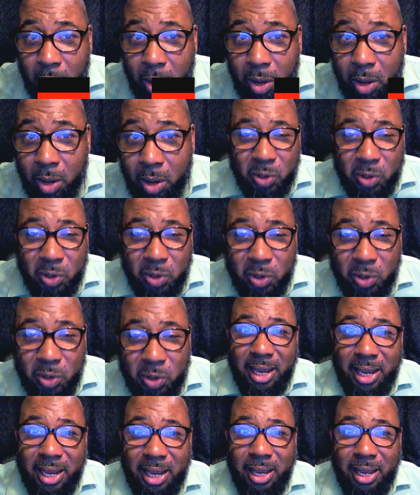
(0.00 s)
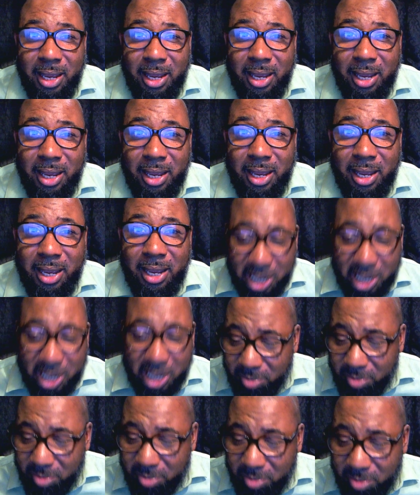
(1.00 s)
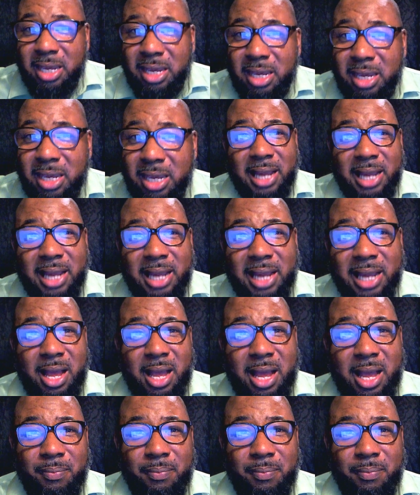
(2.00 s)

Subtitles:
Okay. It could have been Kim.com